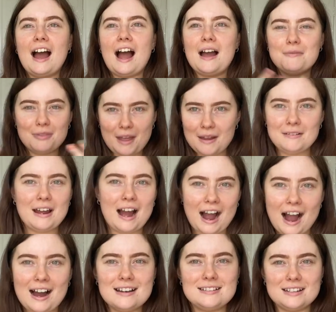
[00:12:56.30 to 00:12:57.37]
and then
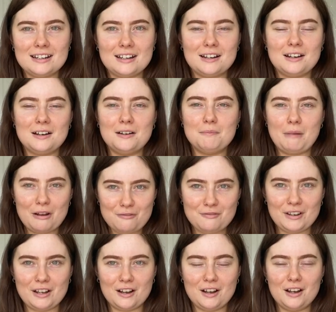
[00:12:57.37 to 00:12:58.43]
hiding my
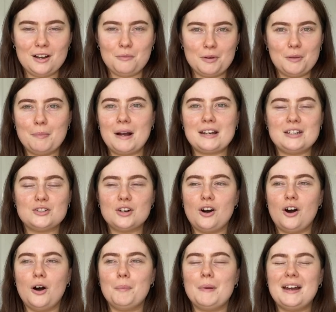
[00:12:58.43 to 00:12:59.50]
figure with a baggy
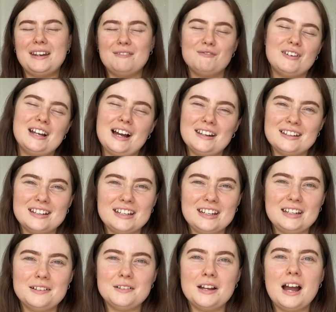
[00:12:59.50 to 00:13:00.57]
top, and in
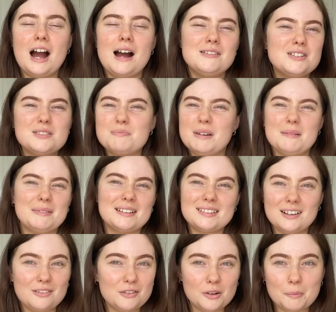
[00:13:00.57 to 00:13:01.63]
reality, I just make
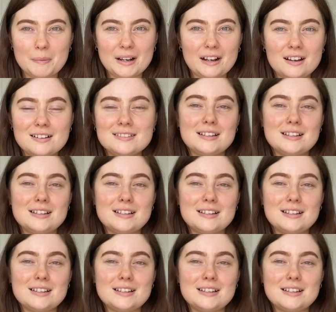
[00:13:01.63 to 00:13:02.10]
myself look bigger.